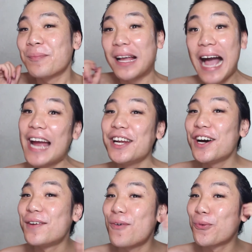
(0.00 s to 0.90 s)
kind
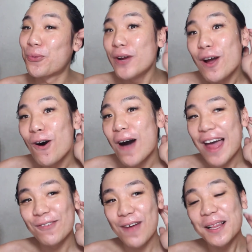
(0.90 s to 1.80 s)
of real
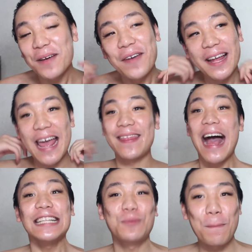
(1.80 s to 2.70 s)
and relevant, and
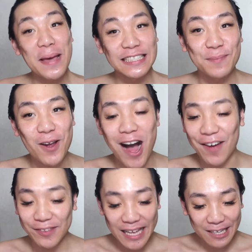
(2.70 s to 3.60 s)
that's what pissed me
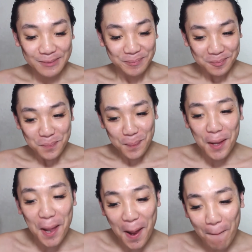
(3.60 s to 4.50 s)
off. Like,
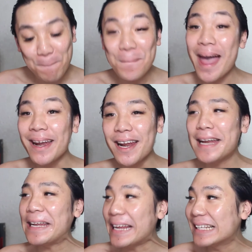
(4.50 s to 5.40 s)

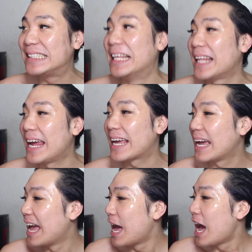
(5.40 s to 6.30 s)
men need to like
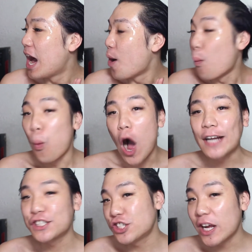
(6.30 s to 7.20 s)

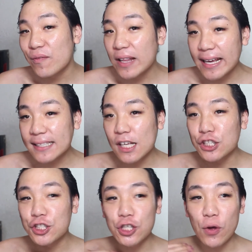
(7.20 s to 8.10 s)
watch chick flicks
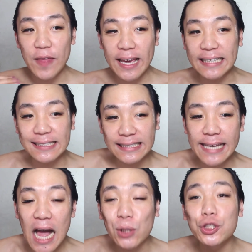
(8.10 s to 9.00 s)
so they can see
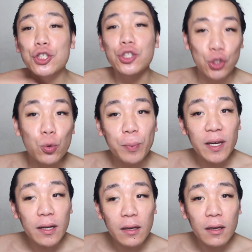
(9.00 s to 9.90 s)
how stupid